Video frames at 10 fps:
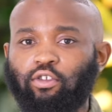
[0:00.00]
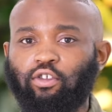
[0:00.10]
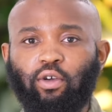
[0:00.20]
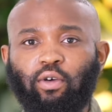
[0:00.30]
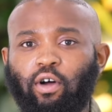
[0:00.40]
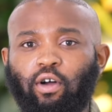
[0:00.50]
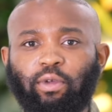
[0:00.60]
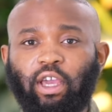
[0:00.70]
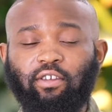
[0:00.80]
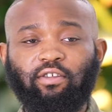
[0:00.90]
So
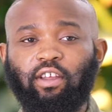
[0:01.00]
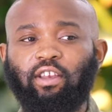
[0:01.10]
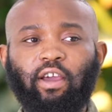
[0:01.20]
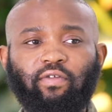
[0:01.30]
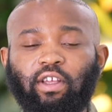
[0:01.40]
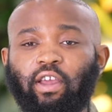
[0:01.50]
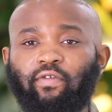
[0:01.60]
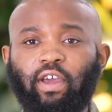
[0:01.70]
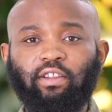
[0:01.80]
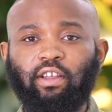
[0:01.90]
um, yes, it definitely
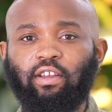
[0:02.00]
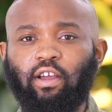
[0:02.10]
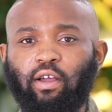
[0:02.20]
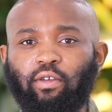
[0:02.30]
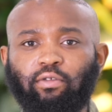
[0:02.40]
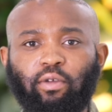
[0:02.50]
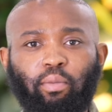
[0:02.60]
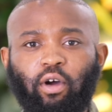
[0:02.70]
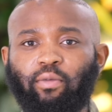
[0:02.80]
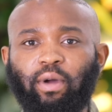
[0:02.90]
affected uh,
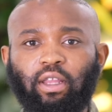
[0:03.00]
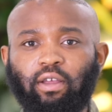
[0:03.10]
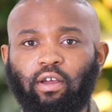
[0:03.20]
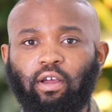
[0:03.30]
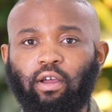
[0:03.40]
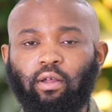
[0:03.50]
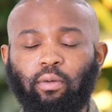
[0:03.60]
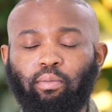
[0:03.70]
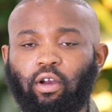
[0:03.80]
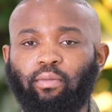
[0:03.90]
part of my
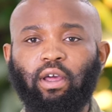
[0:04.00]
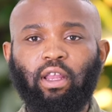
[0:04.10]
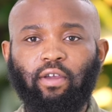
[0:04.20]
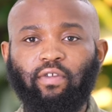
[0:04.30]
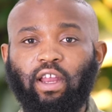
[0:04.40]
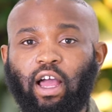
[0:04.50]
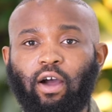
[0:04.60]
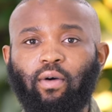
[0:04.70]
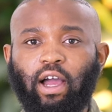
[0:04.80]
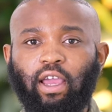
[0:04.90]
uh, part of my life and
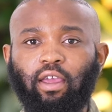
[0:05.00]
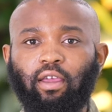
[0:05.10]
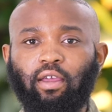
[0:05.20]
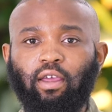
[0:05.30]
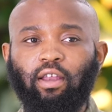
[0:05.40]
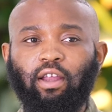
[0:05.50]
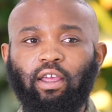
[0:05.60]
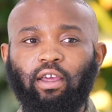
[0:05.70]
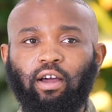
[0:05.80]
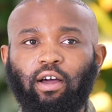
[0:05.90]
how I
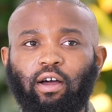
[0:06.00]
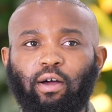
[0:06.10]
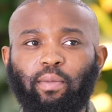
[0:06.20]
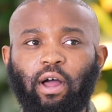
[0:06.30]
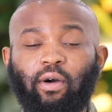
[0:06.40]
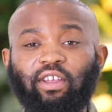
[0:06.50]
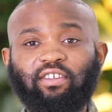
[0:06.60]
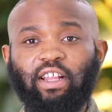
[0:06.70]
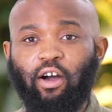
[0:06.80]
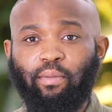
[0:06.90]
like uh, how I
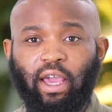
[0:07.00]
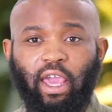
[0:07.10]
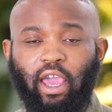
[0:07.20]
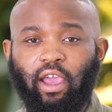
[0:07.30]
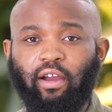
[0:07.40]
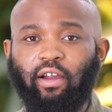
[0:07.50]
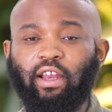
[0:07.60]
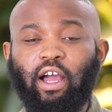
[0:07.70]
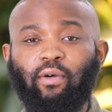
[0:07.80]
style my hair and